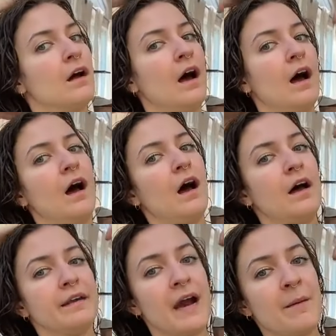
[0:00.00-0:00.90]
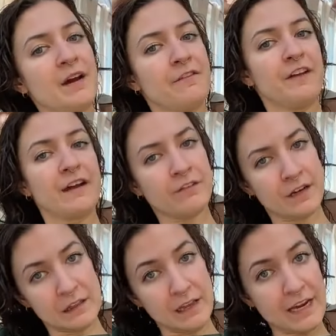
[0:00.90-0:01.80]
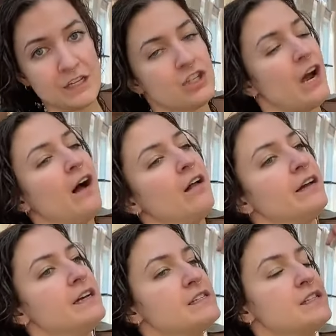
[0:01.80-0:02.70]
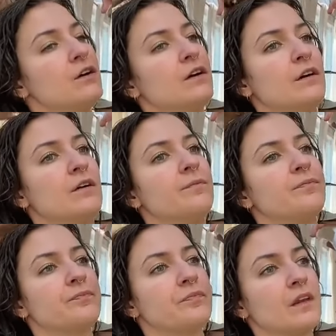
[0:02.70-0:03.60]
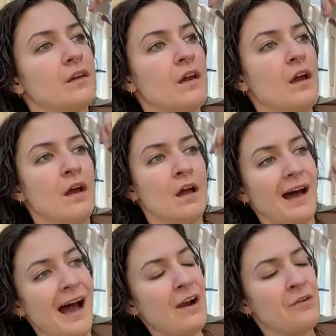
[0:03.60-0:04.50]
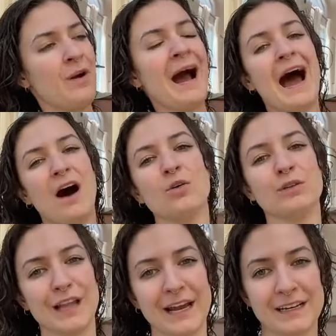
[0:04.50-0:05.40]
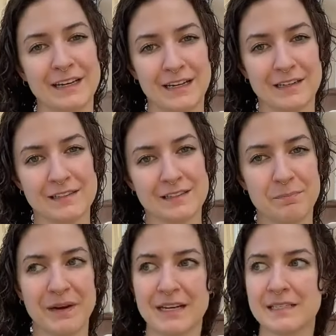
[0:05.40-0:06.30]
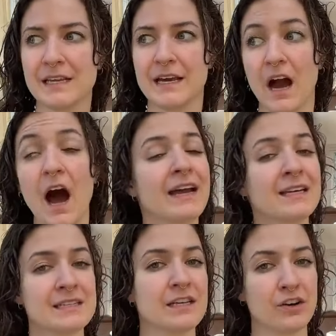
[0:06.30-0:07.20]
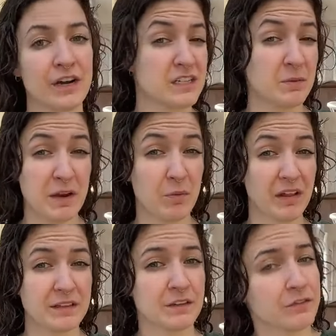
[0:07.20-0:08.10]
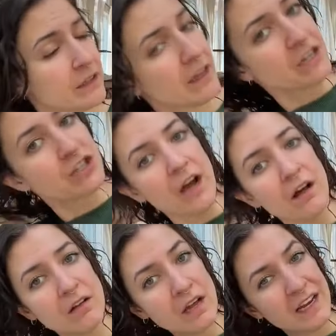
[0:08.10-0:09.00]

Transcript: Yeah, my favorite light gel is I don't know how light it is, but it's like, I consider it to be a relatively light gel.